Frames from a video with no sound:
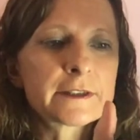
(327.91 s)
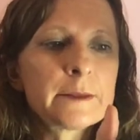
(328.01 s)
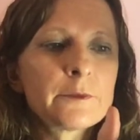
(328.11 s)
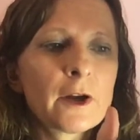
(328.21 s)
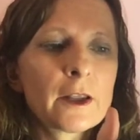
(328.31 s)

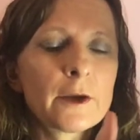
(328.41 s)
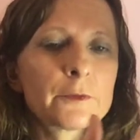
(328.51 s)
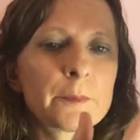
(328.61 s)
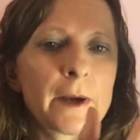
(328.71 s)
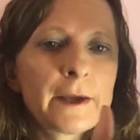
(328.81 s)
deep violet
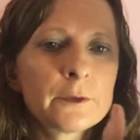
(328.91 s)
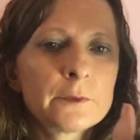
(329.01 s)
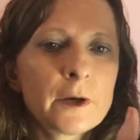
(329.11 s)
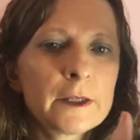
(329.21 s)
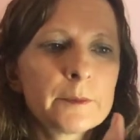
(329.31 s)
over a pale
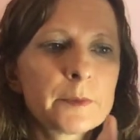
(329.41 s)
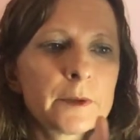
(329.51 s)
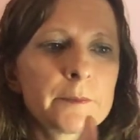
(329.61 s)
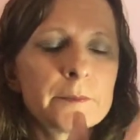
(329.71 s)
violet, but